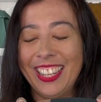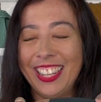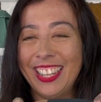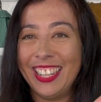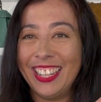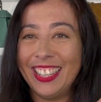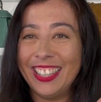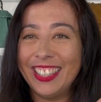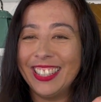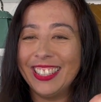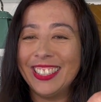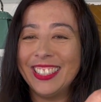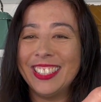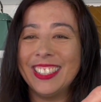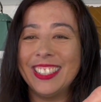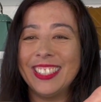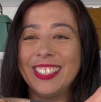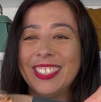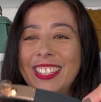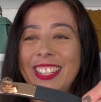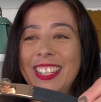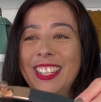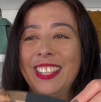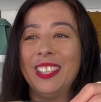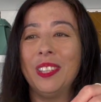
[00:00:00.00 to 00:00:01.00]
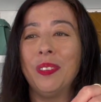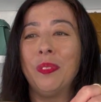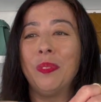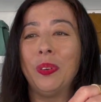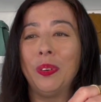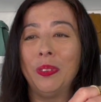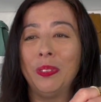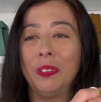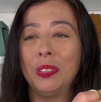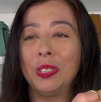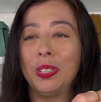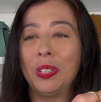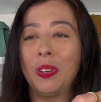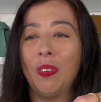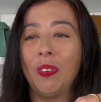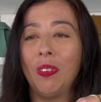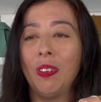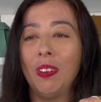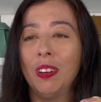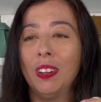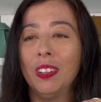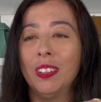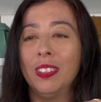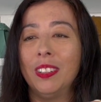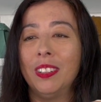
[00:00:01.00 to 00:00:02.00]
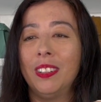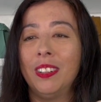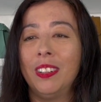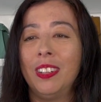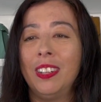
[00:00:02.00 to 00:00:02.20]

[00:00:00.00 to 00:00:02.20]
This is in the rose gold.